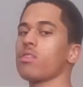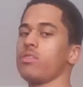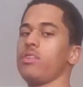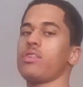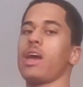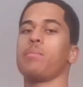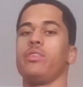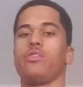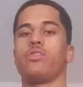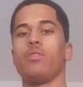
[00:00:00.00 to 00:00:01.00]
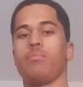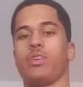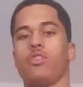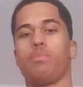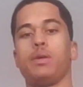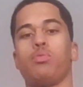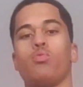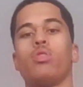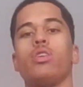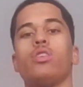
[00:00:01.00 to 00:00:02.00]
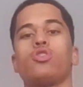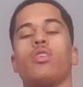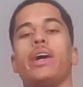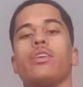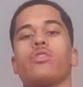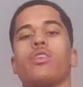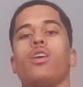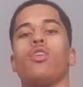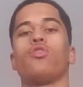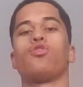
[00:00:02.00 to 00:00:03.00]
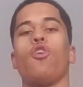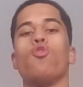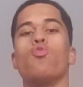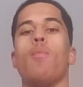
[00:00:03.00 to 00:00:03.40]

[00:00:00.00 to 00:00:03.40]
This happens because people trying to curl too